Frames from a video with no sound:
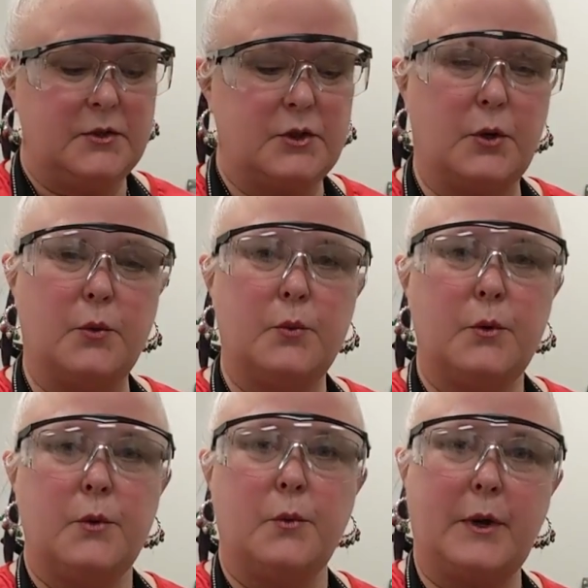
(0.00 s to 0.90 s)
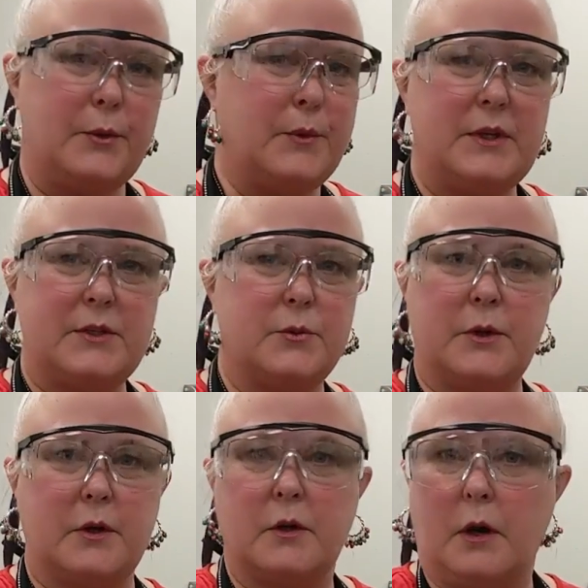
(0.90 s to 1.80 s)
So why do we need to
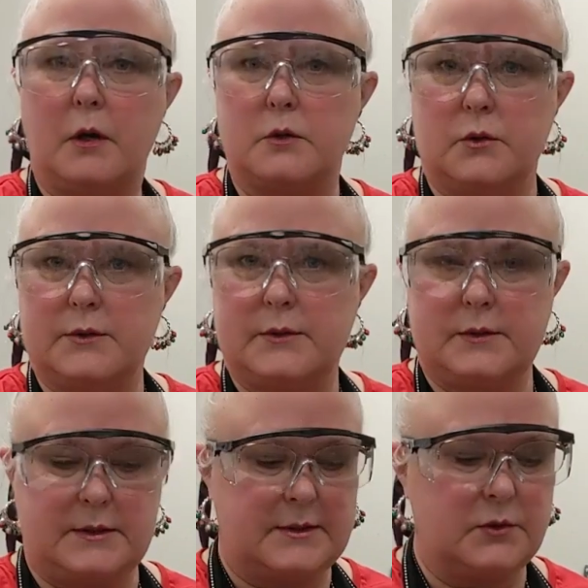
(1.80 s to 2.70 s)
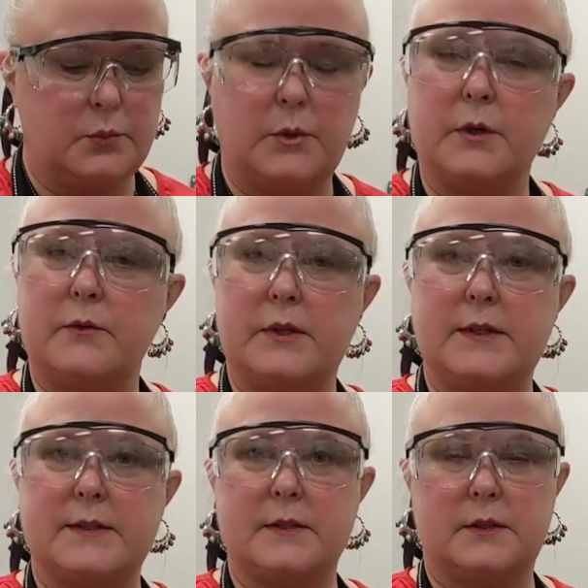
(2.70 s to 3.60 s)
wear goggles? This is one of
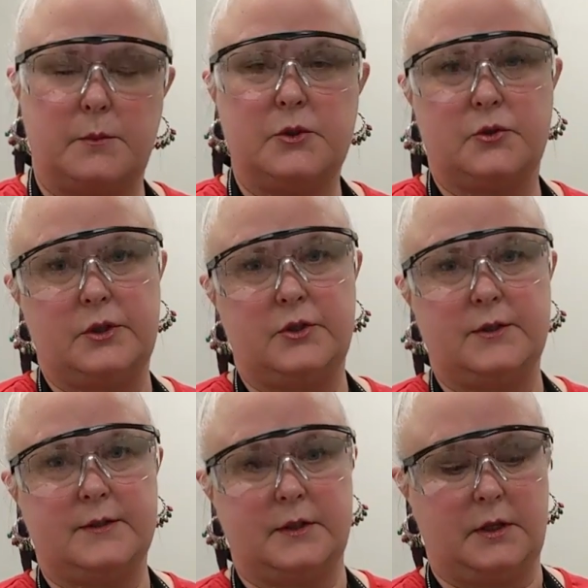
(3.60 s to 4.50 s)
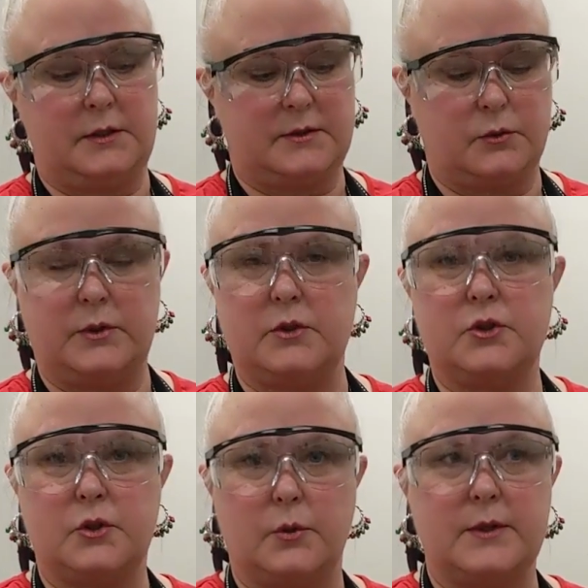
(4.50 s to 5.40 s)
these demonstrations that is going to
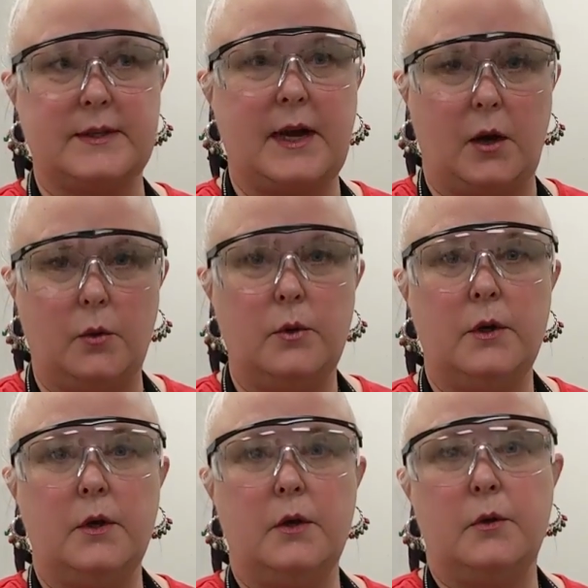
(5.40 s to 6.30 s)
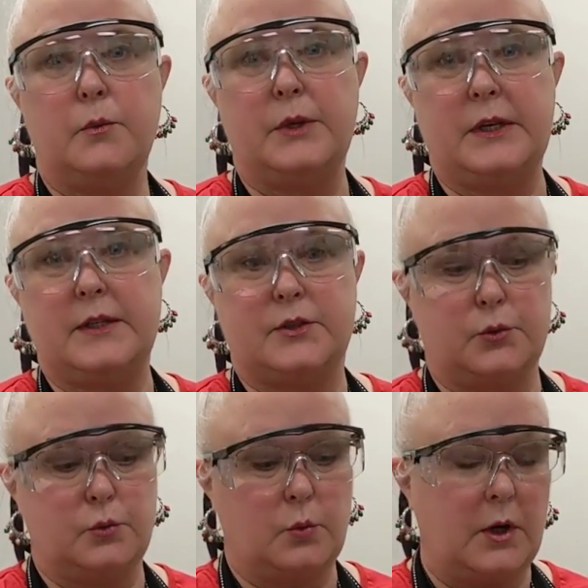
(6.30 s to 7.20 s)
show us how we need
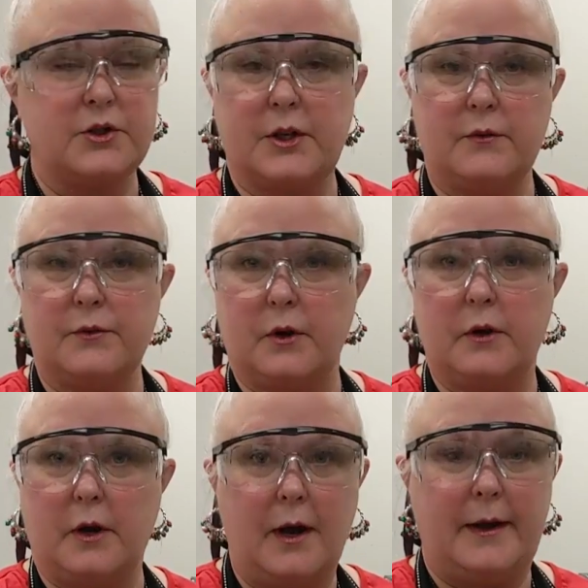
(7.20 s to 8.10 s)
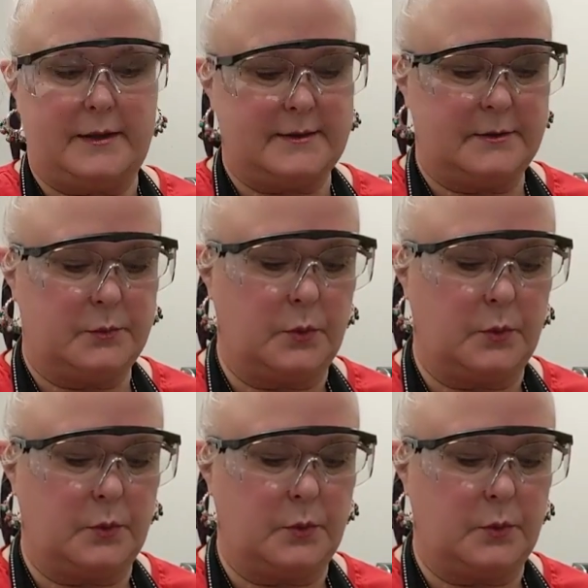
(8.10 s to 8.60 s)
to watch out for our eyes.